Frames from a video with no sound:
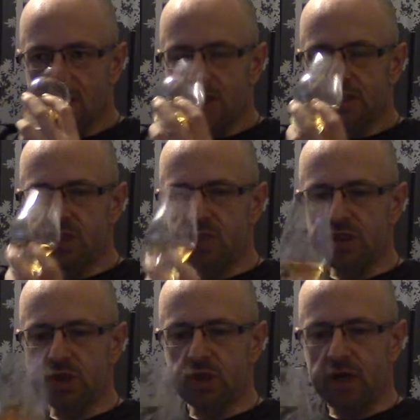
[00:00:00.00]

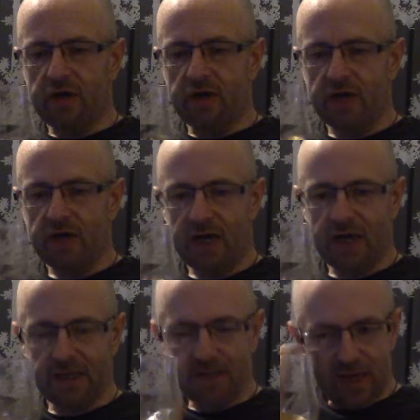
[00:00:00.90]
Sweeter, drier,
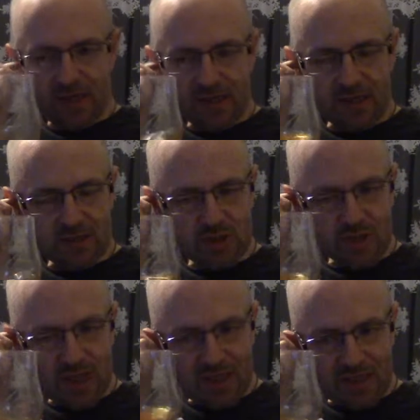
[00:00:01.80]
and kind of
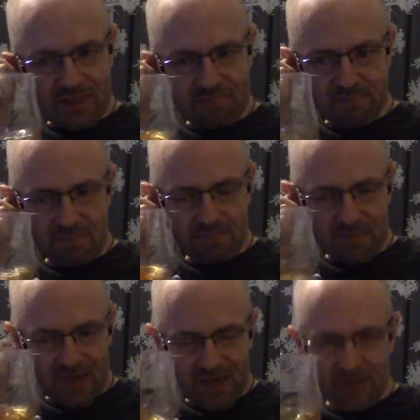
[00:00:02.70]
dried,
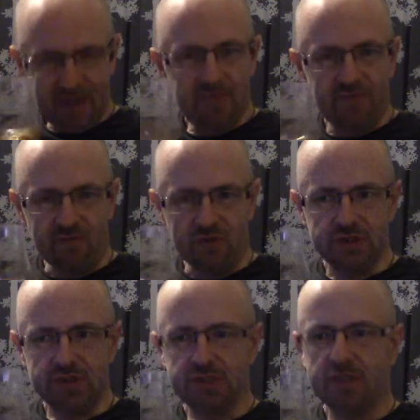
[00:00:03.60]
candied
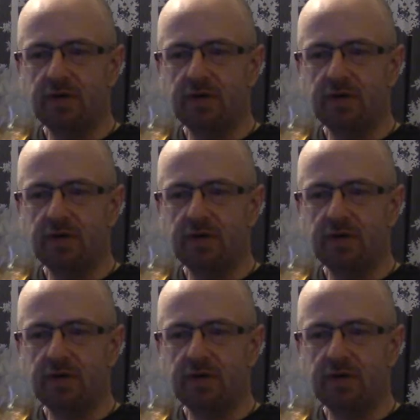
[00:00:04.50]
fruits.